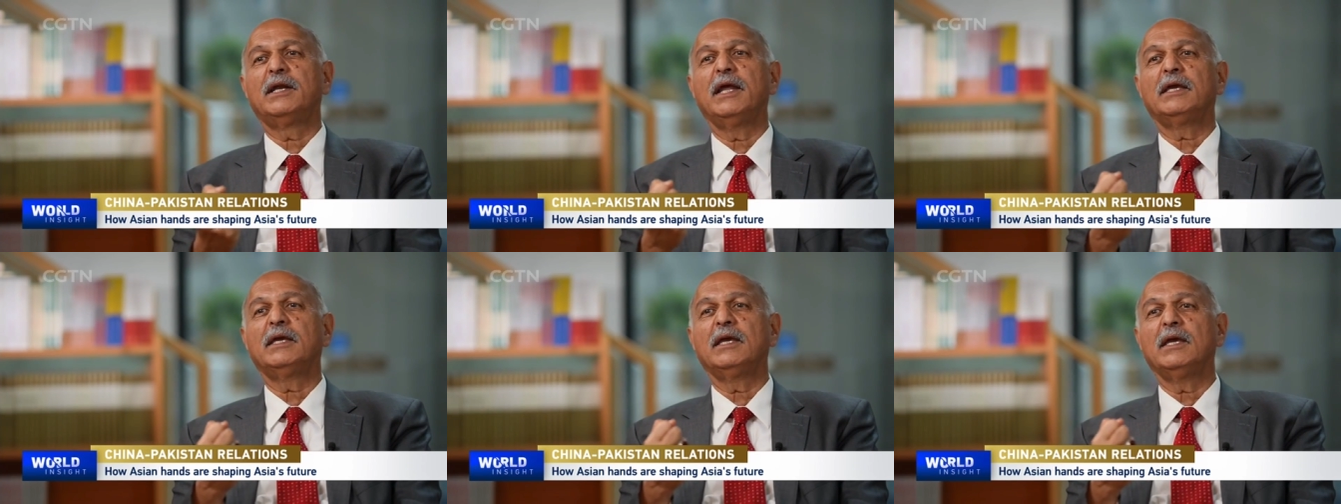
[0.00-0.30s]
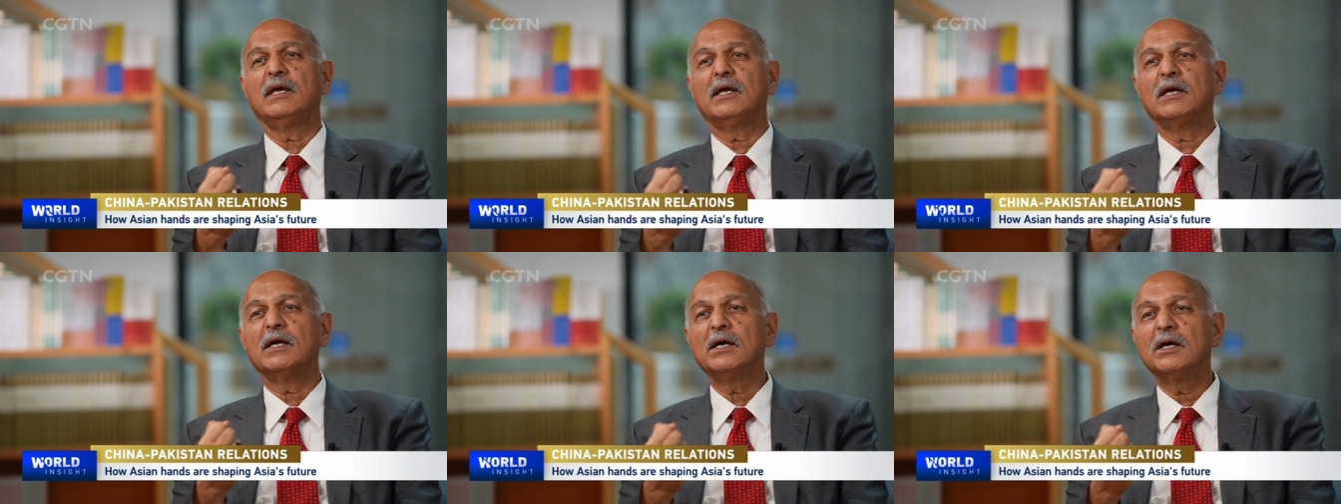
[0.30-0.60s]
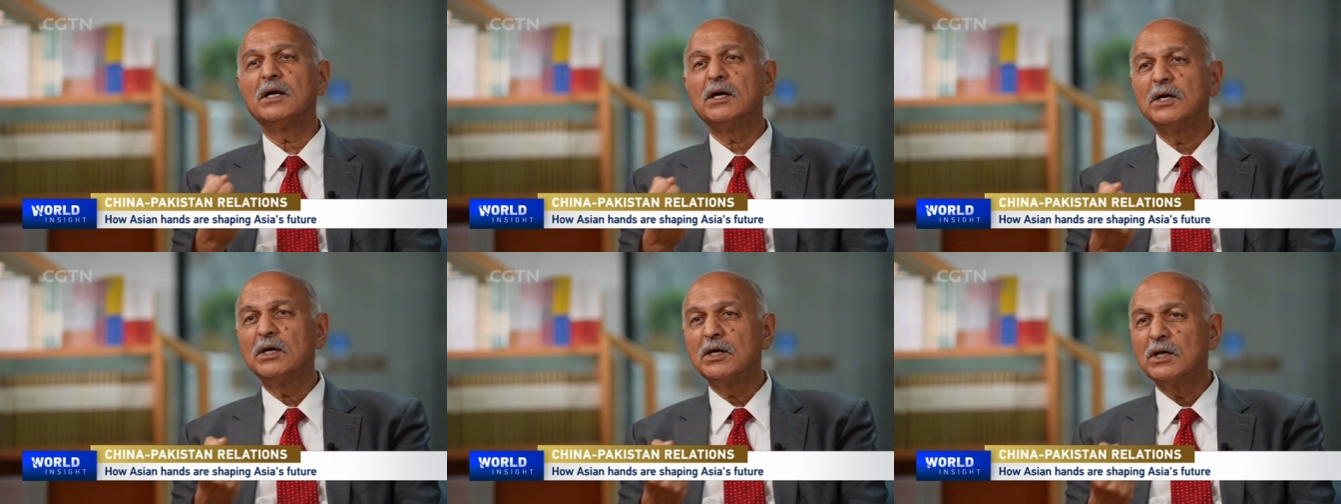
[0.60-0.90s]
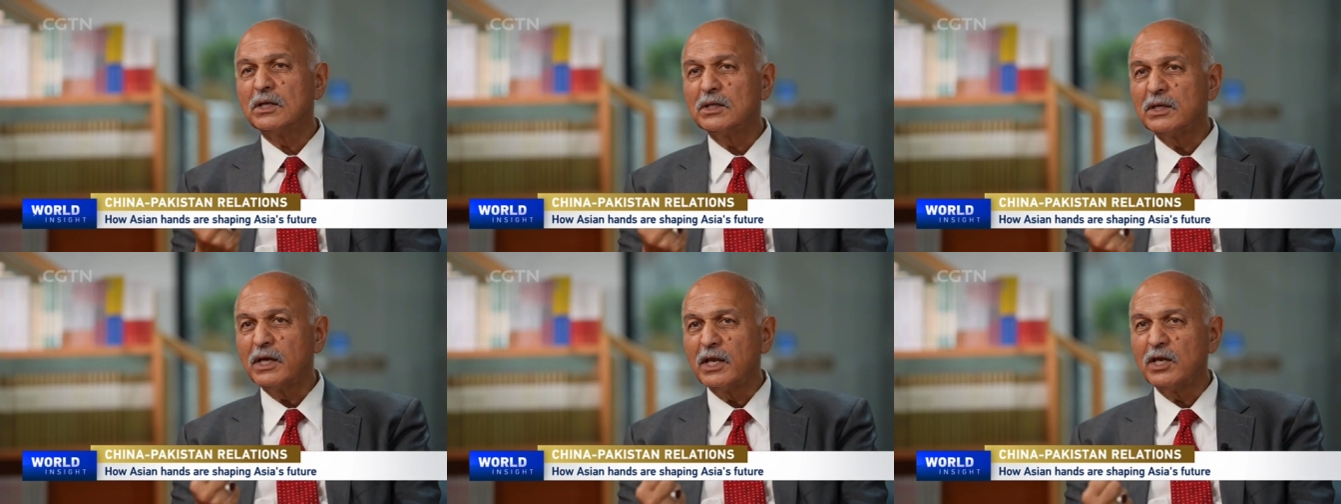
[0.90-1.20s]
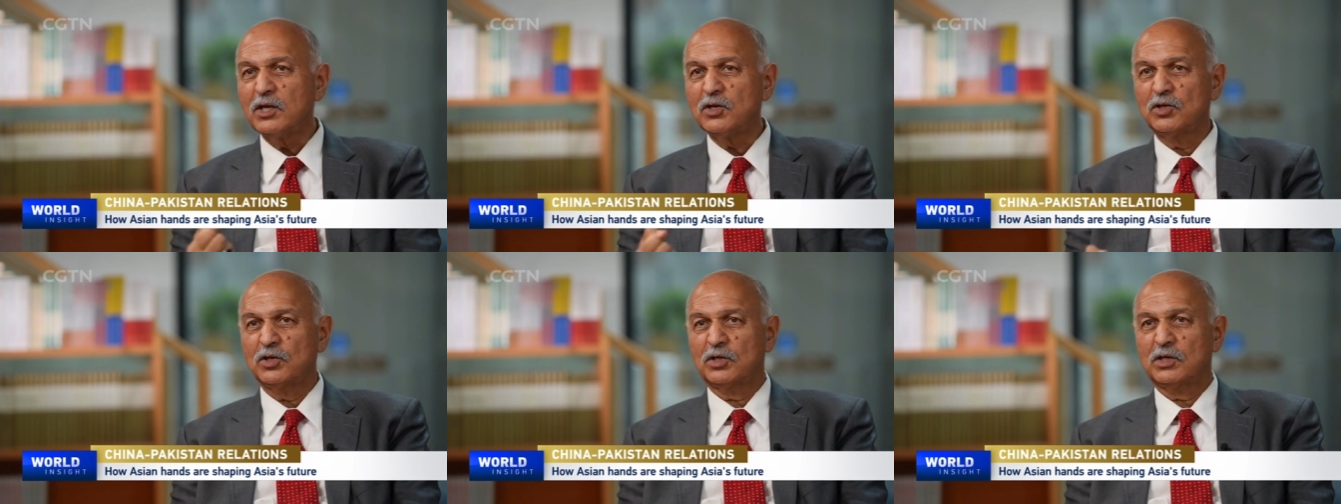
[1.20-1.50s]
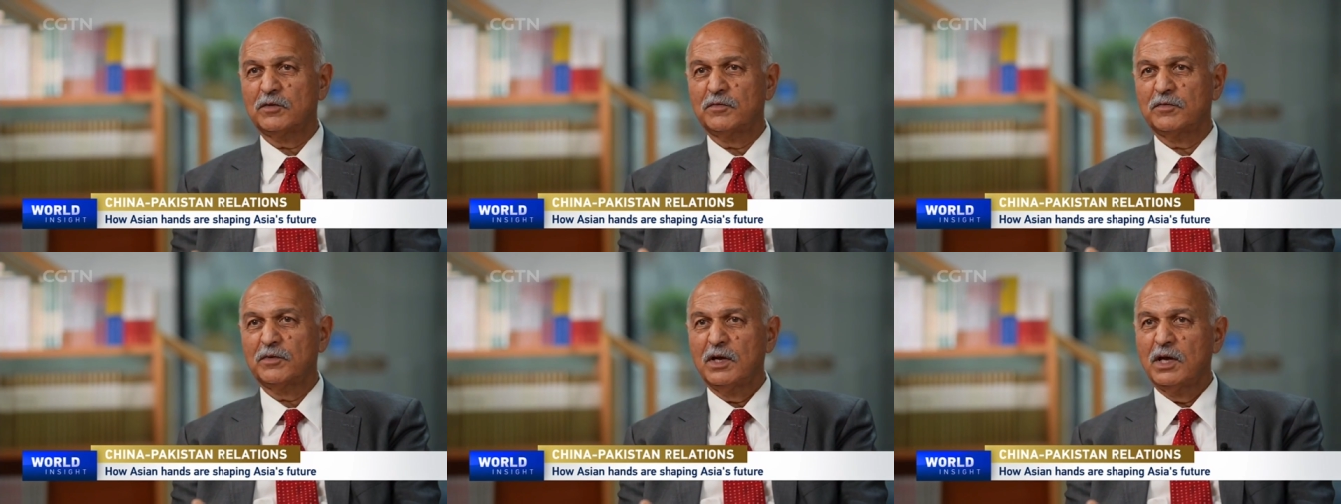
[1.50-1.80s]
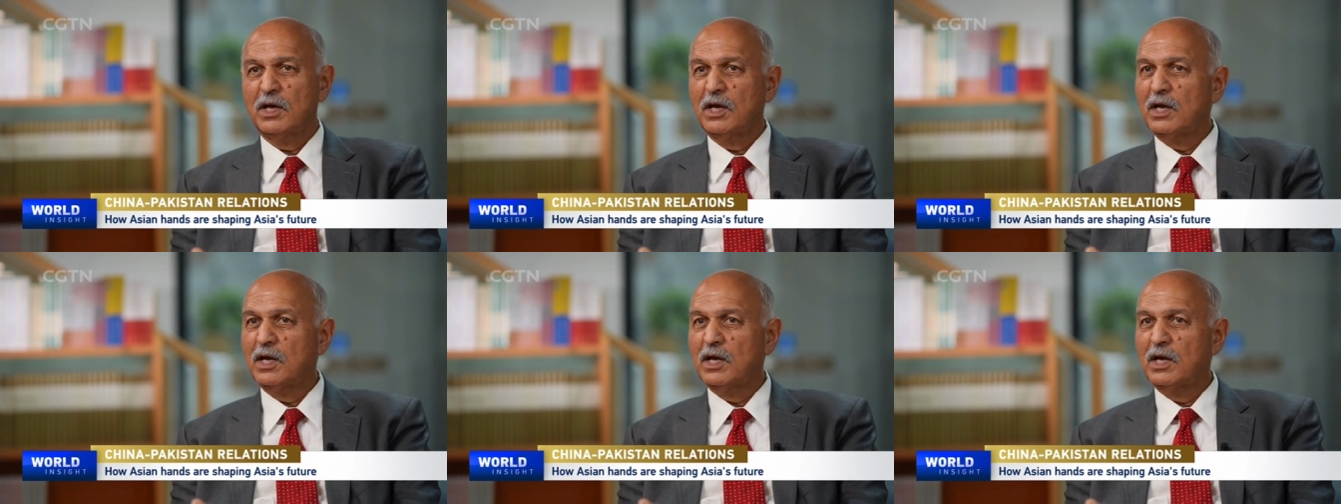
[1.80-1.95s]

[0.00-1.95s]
taking the initiative.